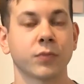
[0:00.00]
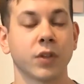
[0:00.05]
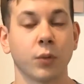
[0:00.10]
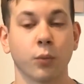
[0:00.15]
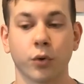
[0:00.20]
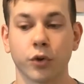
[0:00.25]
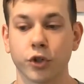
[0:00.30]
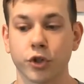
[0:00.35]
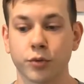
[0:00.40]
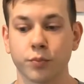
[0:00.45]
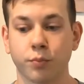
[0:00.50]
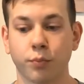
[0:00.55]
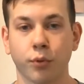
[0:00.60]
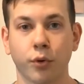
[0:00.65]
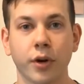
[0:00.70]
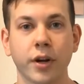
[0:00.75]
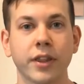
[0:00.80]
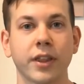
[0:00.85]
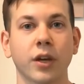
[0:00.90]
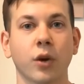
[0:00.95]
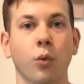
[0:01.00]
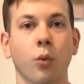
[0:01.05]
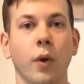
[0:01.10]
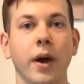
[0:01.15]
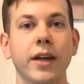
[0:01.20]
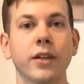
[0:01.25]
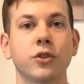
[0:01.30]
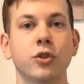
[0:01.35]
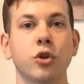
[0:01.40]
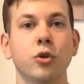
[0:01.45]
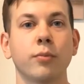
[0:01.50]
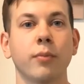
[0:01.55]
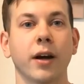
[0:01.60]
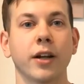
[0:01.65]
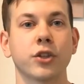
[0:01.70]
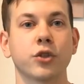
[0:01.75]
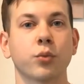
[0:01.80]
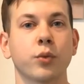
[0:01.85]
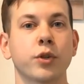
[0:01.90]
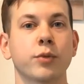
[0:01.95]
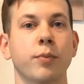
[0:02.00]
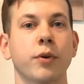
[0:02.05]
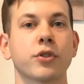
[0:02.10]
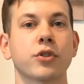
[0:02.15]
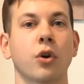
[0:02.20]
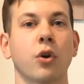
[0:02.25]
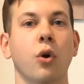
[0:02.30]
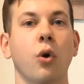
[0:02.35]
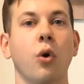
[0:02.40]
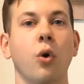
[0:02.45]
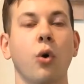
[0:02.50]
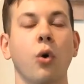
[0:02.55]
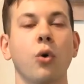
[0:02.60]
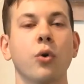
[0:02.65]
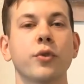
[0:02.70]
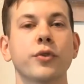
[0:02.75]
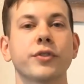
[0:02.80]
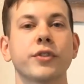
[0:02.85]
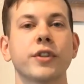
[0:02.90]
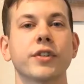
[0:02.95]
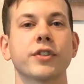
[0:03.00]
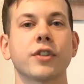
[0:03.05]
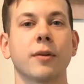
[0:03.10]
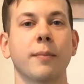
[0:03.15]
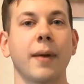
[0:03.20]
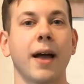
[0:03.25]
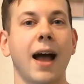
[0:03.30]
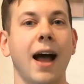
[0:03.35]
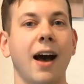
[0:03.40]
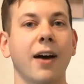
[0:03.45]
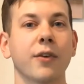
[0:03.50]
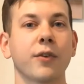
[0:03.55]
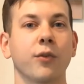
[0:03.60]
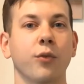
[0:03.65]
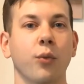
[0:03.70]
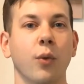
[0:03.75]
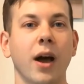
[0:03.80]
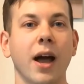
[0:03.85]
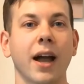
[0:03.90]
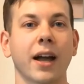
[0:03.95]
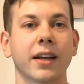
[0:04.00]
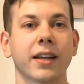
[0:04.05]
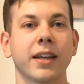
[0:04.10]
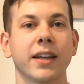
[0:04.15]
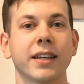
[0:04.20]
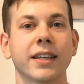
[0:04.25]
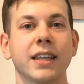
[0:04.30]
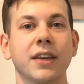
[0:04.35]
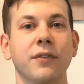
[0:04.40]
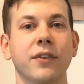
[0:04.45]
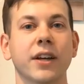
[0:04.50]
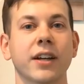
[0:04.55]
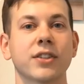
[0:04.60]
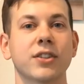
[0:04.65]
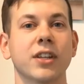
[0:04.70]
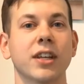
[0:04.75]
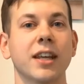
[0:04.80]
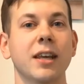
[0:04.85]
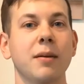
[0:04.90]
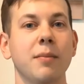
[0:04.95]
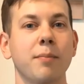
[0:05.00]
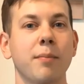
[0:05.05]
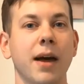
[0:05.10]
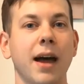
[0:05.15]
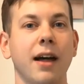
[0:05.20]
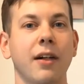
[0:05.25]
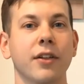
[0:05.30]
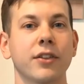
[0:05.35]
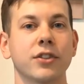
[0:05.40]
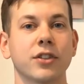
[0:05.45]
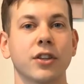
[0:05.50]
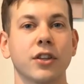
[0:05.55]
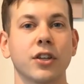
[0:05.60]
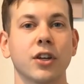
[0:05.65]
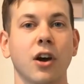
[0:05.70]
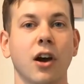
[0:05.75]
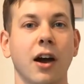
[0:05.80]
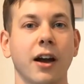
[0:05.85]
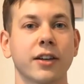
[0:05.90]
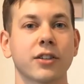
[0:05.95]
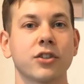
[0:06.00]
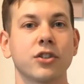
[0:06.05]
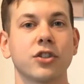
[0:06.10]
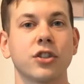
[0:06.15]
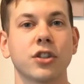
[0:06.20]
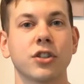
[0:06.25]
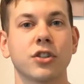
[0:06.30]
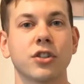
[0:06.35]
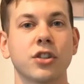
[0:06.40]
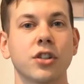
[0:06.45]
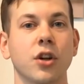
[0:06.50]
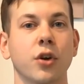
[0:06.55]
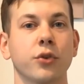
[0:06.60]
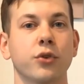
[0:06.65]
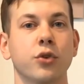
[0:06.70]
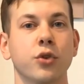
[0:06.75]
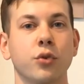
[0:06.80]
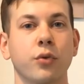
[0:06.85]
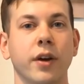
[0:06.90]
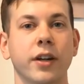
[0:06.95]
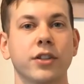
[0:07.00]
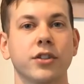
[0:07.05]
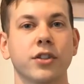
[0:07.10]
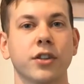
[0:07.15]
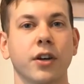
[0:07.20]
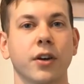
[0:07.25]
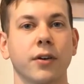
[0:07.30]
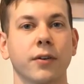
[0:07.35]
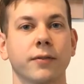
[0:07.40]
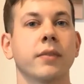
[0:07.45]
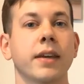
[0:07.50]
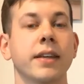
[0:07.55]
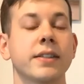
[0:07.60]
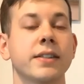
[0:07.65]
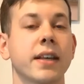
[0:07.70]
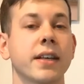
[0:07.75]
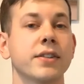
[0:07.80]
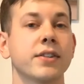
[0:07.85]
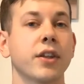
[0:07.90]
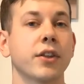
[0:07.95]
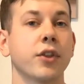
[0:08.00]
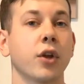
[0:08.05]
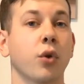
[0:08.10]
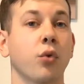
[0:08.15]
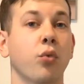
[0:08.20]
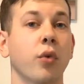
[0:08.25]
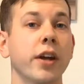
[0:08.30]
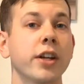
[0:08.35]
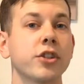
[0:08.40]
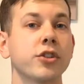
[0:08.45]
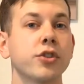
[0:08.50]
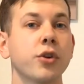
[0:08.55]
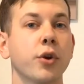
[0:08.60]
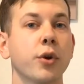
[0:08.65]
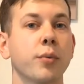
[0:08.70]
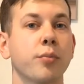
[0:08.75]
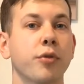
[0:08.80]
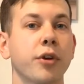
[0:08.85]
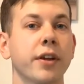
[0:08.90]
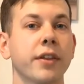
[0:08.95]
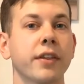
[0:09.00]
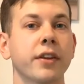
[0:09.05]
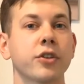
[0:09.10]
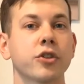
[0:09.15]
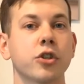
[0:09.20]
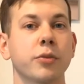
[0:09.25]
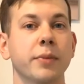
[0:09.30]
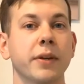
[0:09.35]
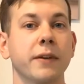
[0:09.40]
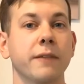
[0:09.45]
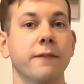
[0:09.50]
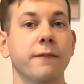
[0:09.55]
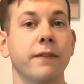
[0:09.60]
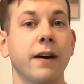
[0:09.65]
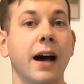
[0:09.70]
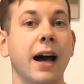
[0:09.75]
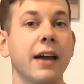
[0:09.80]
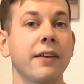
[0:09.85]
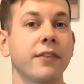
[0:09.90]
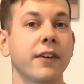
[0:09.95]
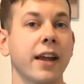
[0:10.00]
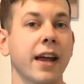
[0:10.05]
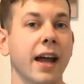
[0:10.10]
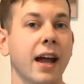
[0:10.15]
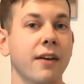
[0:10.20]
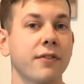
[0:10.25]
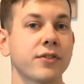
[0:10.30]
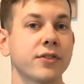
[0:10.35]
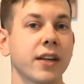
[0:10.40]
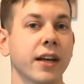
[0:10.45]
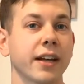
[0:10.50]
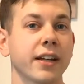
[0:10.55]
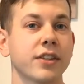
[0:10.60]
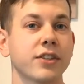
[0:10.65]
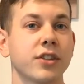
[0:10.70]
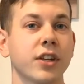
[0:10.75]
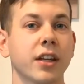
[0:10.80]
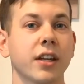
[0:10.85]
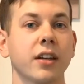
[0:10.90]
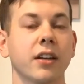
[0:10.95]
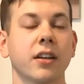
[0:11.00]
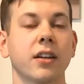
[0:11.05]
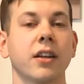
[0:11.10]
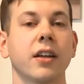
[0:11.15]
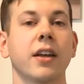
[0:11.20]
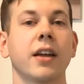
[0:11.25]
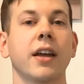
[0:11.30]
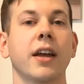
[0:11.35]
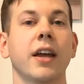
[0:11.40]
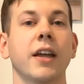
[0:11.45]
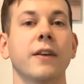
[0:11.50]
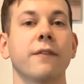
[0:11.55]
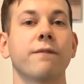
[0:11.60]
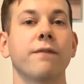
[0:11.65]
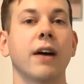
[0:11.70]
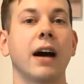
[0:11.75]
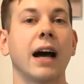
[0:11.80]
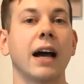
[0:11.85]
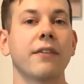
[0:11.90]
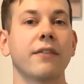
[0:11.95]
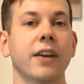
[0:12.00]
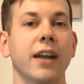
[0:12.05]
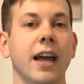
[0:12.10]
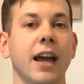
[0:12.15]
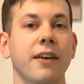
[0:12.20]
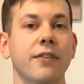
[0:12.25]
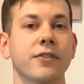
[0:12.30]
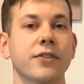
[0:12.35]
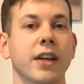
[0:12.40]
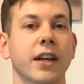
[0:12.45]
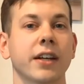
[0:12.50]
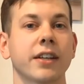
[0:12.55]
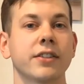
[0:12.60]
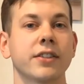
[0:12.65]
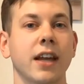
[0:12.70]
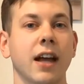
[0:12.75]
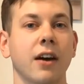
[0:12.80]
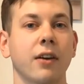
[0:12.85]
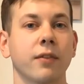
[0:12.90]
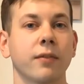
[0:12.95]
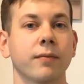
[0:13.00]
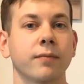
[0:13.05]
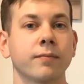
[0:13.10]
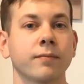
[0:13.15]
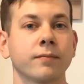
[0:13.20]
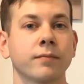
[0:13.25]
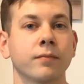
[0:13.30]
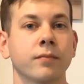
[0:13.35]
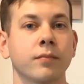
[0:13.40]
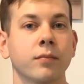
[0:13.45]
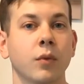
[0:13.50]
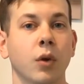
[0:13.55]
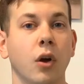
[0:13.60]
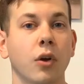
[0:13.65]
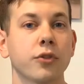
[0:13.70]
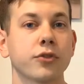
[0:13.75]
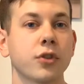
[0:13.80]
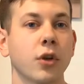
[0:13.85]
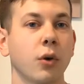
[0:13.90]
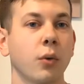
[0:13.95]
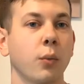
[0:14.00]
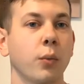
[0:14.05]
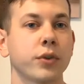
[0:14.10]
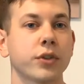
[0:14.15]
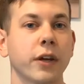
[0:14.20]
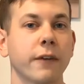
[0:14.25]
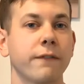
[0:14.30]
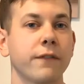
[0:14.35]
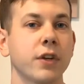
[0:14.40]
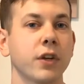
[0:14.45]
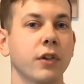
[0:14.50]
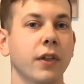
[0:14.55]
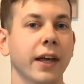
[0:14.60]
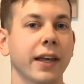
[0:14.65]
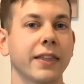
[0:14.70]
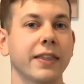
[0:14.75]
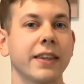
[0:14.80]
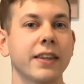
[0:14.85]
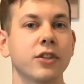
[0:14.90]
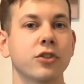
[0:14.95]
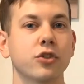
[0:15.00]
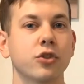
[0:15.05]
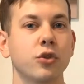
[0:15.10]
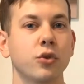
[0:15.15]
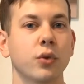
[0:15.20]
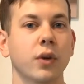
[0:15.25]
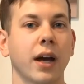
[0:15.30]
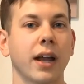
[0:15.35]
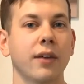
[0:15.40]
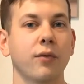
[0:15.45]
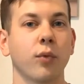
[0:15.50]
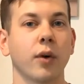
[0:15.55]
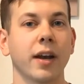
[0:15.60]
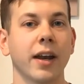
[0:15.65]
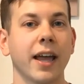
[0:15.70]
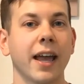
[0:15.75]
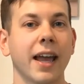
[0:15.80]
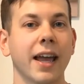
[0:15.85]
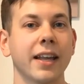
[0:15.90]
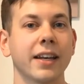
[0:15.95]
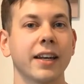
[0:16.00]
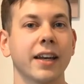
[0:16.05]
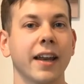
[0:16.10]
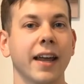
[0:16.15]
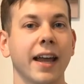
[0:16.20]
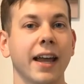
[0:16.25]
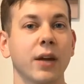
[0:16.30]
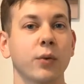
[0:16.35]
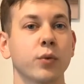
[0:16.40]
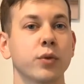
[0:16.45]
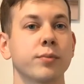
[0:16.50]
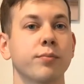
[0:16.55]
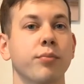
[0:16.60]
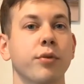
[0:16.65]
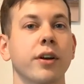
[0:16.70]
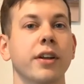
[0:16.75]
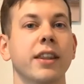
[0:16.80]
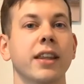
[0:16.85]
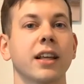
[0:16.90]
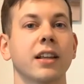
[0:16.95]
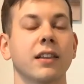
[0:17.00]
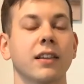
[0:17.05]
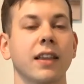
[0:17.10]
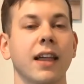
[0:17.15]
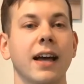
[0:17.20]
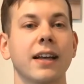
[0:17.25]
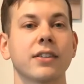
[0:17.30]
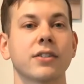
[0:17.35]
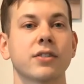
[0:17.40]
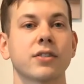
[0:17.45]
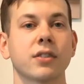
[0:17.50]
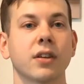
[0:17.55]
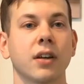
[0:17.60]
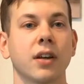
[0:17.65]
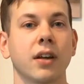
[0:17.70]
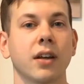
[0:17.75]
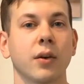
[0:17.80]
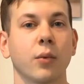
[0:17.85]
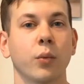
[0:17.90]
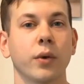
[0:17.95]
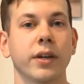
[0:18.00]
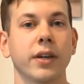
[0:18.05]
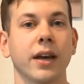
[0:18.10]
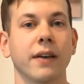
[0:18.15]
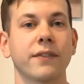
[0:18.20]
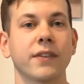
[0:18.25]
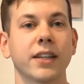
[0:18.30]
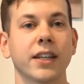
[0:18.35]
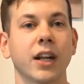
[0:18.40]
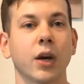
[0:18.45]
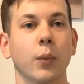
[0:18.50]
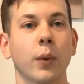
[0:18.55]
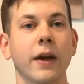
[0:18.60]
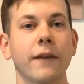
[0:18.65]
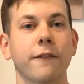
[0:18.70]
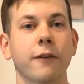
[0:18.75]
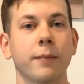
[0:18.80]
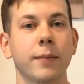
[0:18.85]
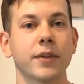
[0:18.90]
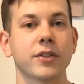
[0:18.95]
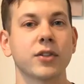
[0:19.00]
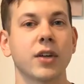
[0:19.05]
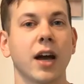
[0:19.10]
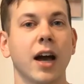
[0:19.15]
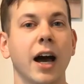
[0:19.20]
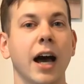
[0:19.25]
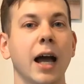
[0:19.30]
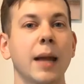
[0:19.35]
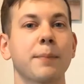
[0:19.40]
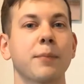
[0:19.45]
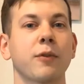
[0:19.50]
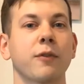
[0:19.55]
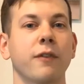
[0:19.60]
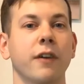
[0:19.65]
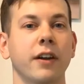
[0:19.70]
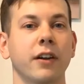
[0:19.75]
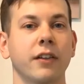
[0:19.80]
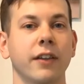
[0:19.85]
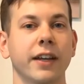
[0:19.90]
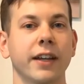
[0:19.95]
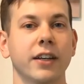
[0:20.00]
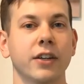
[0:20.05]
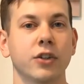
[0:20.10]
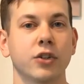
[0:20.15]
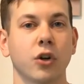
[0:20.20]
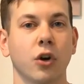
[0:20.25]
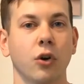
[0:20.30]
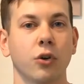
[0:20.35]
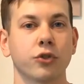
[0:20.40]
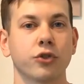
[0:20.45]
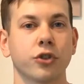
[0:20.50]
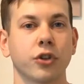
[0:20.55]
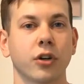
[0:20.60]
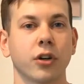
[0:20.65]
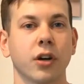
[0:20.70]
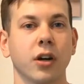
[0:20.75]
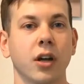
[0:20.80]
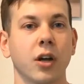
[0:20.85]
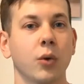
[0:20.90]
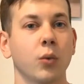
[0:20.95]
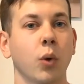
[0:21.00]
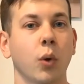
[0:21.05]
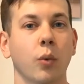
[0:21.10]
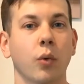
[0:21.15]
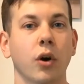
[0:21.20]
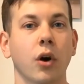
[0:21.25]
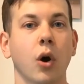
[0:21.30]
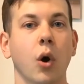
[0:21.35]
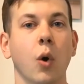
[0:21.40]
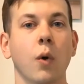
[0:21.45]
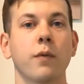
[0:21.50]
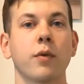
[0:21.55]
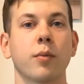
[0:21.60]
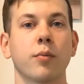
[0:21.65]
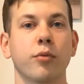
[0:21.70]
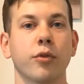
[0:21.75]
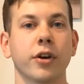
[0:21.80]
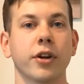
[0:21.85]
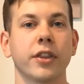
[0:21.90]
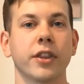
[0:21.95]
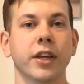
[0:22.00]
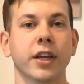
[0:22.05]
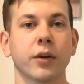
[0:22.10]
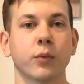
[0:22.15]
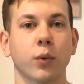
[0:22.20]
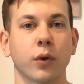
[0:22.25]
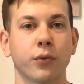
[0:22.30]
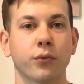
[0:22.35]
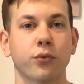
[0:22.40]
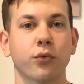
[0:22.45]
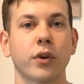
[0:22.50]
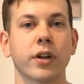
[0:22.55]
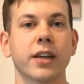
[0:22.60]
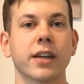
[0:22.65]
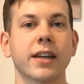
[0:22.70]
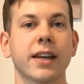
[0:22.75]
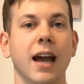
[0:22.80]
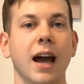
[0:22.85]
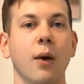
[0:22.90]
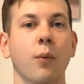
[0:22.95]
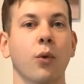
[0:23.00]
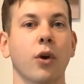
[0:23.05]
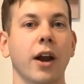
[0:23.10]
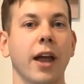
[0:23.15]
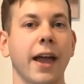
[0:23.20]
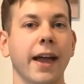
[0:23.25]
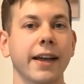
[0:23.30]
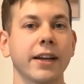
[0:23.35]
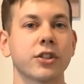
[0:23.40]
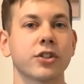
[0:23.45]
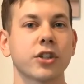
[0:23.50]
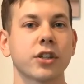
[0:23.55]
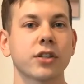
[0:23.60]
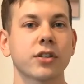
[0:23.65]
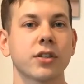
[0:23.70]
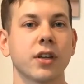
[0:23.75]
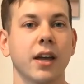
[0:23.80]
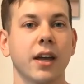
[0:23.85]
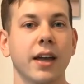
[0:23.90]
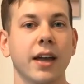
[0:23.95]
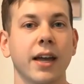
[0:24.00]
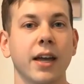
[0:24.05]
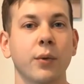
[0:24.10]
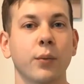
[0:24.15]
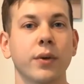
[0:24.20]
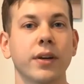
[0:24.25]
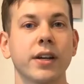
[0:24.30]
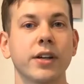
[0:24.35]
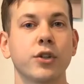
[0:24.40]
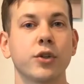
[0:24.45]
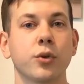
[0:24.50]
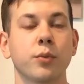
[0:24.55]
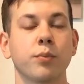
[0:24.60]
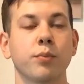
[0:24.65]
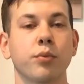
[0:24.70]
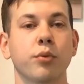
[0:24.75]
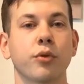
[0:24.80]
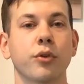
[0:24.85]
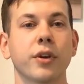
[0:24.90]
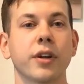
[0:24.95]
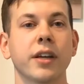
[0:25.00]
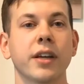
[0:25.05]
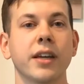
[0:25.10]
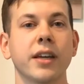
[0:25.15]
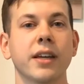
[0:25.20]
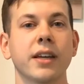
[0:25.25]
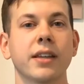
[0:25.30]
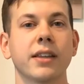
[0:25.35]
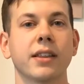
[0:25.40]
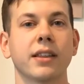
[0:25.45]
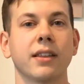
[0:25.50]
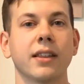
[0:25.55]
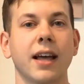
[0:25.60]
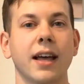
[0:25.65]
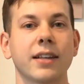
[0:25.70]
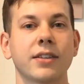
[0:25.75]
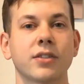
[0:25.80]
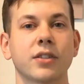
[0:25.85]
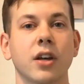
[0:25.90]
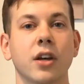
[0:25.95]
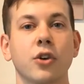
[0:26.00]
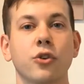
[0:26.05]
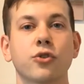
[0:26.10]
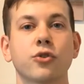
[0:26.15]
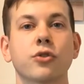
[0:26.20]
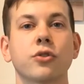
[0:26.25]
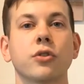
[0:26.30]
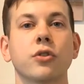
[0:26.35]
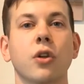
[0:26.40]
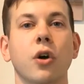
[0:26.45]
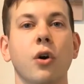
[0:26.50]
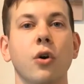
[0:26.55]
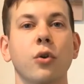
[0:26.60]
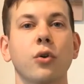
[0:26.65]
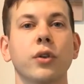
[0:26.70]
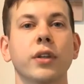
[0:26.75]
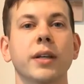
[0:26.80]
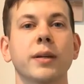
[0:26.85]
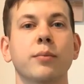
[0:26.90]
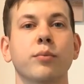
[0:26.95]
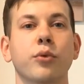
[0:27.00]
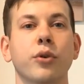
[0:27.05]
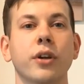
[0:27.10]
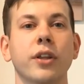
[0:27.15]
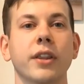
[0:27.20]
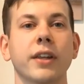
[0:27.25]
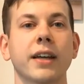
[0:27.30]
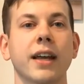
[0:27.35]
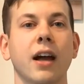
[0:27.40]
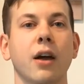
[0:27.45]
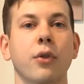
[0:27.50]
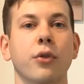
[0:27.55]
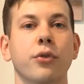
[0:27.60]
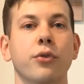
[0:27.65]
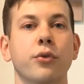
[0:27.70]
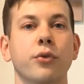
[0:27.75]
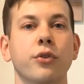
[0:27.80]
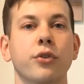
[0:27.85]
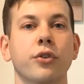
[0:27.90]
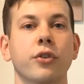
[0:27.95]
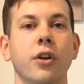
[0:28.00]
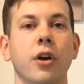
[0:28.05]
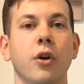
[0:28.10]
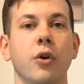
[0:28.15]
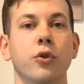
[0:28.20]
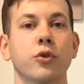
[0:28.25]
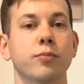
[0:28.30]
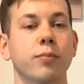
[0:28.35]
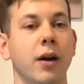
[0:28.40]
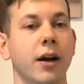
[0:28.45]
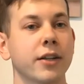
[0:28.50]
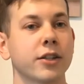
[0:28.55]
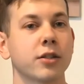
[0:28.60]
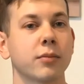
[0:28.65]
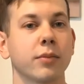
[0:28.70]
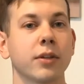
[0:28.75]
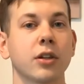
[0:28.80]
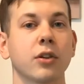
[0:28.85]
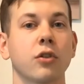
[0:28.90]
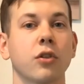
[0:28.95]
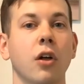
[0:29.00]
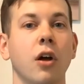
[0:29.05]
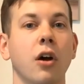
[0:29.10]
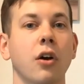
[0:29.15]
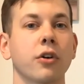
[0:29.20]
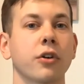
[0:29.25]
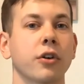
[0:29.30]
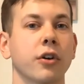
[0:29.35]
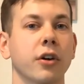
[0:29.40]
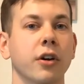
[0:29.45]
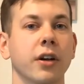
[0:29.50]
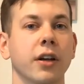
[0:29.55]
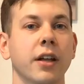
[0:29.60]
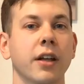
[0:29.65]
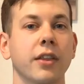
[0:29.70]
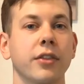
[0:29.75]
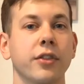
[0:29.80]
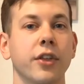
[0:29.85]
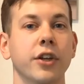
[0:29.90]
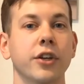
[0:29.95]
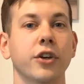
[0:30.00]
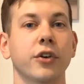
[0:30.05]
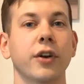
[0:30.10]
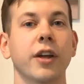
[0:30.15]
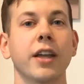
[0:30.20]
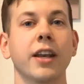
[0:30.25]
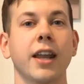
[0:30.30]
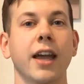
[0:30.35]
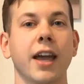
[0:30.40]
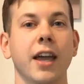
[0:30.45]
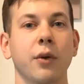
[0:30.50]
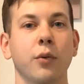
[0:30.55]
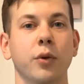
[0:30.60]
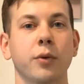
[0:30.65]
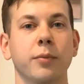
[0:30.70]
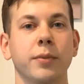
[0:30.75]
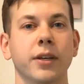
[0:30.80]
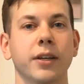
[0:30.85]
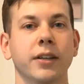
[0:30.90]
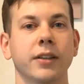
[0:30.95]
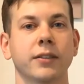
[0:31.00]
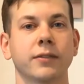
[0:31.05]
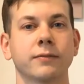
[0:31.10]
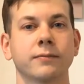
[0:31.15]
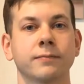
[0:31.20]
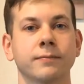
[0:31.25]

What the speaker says: and we're just breathing way too much, which puts our whole system out of whack, giving us an imbalance in the oxygen CO2 ratio. He says that the ratio to breathing should be 5.5 seconds in and 5.5 seconds out. Also, which I feel like these two kind of went hand in hand, was breathing less. We have to get away from this hyperventilated culture where we're overbreathing, we're freaking out, we're anxious, and we need to breathe less. Slowly breathing out through your nose, possibly longer than your inhale would be.